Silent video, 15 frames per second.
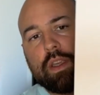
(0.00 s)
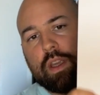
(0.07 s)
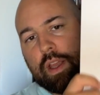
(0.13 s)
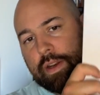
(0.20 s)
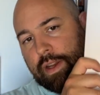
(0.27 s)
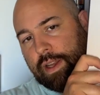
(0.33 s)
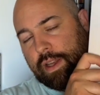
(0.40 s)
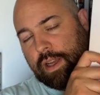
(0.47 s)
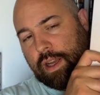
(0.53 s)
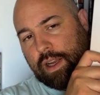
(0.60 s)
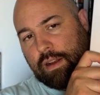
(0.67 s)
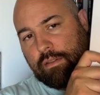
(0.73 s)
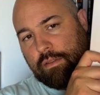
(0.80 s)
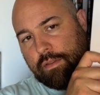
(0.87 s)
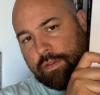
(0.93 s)
And I
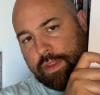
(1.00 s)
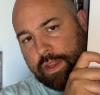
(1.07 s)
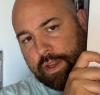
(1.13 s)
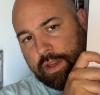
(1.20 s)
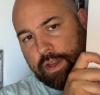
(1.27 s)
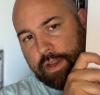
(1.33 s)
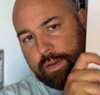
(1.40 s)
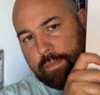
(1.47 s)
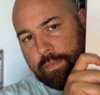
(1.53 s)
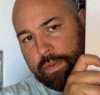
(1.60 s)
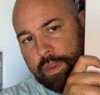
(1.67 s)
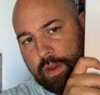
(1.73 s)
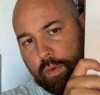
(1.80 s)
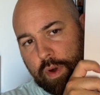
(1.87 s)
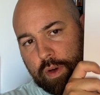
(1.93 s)
have the
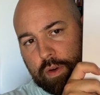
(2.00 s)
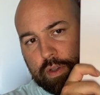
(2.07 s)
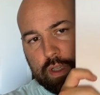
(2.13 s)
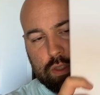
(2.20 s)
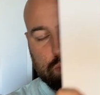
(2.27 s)
record as